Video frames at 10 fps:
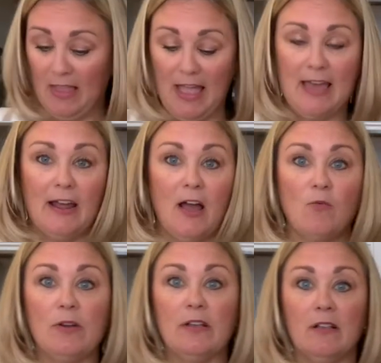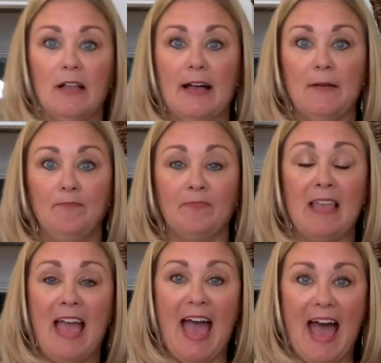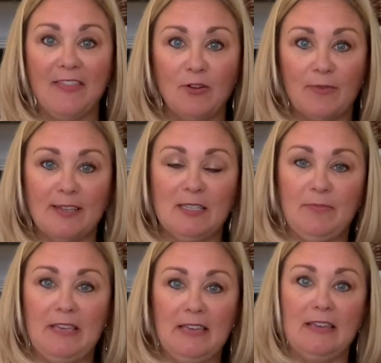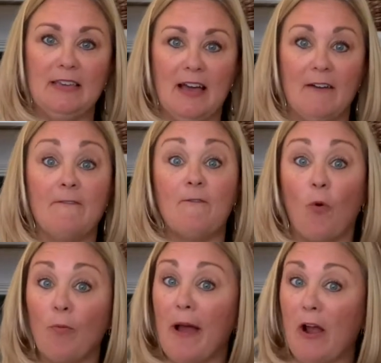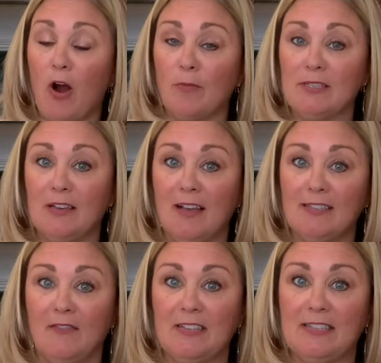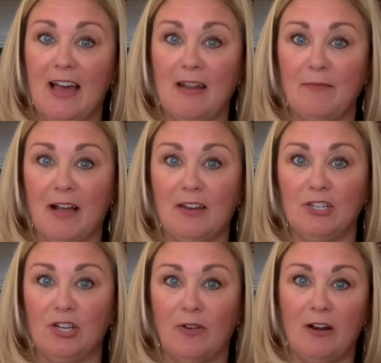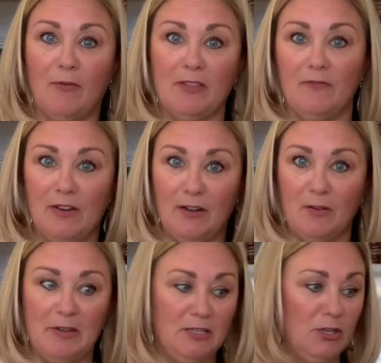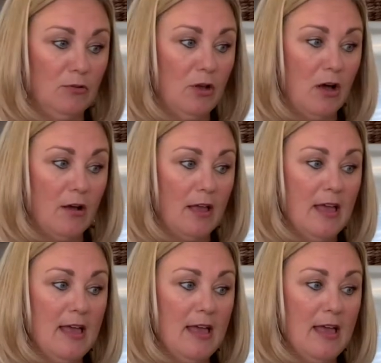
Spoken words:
And I will add the recipe for my caramel sauce on the side. I'm not going to show it. I don't want the video to be too long.